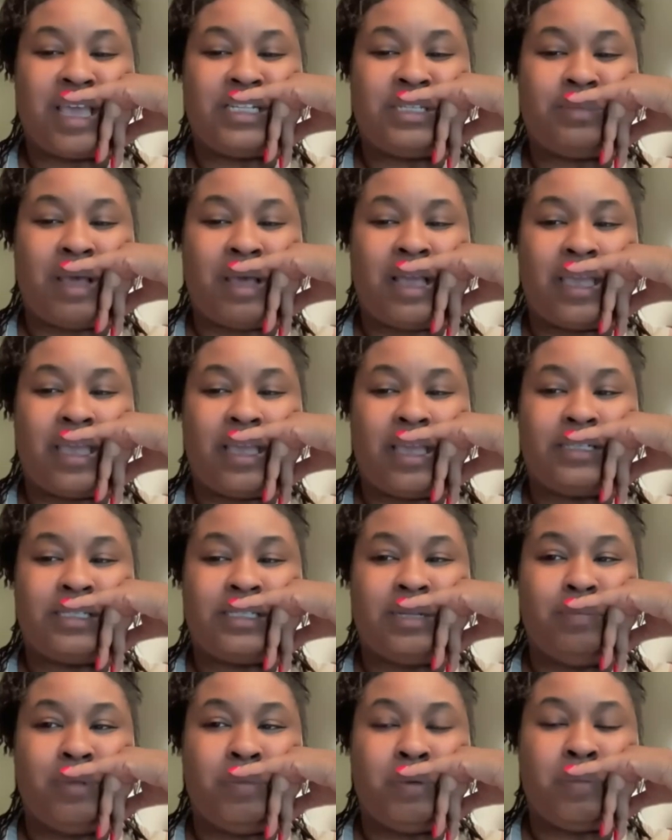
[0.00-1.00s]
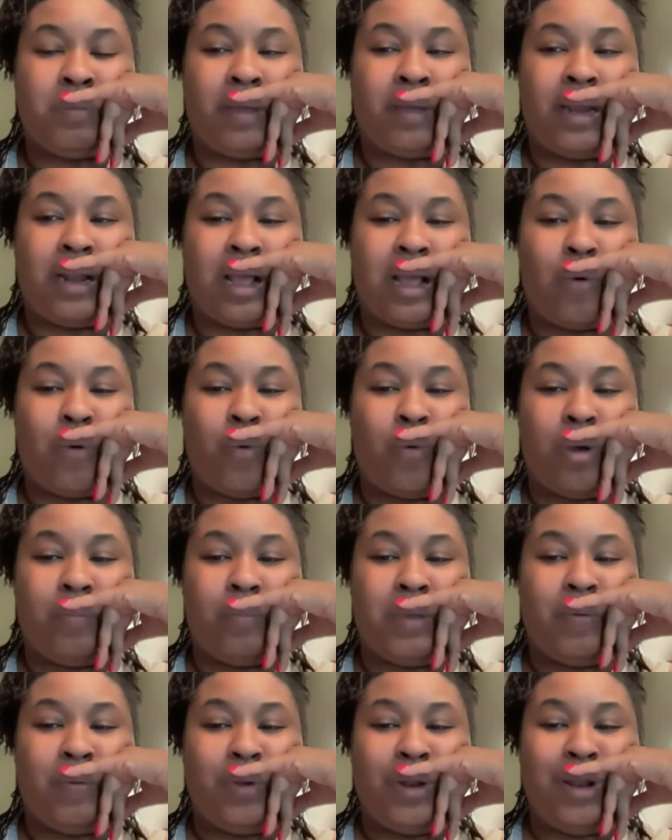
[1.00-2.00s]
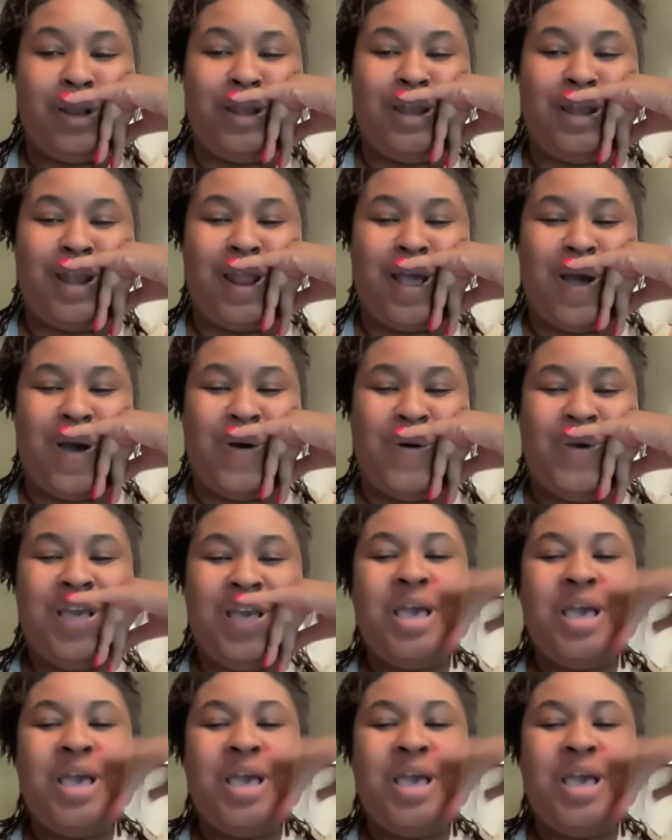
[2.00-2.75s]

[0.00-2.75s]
case by case. Some people might not want people to know